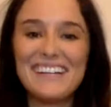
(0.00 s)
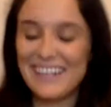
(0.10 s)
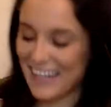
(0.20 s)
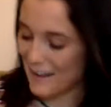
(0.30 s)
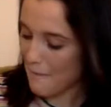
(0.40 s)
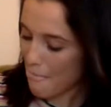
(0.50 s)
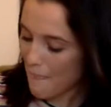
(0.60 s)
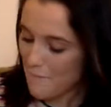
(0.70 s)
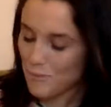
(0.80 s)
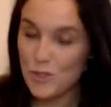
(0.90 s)
good.
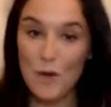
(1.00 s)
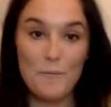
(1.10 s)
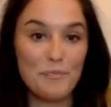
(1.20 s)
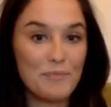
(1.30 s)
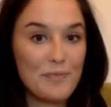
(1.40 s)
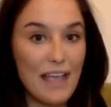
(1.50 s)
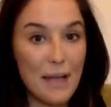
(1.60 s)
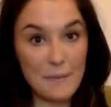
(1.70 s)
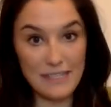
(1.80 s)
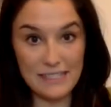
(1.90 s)
So,
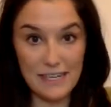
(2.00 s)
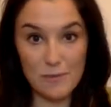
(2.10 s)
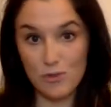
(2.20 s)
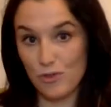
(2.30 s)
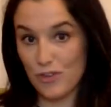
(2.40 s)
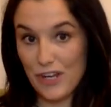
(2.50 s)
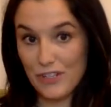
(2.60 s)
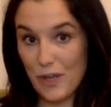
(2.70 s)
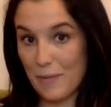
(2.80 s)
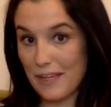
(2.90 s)
I'm going to sit up so straight and
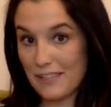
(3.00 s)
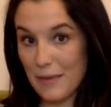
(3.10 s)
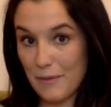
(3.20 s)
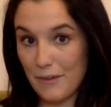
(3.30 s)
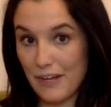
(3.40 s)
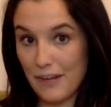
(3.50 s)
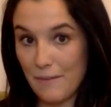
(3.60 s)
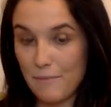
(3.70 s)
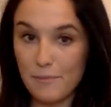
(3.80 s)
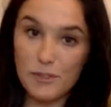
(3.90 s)
tall because I'm a reader.
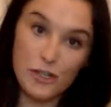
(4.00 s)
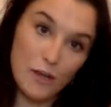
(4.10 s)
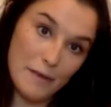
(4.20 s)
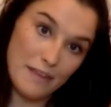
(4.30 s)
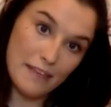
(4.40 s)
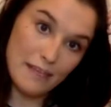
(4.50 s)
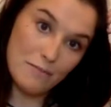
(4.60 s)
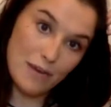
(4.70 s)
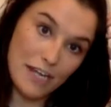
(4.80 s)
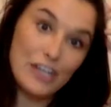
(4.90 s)
Turn on my thinking
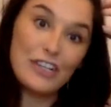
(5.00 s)
brain.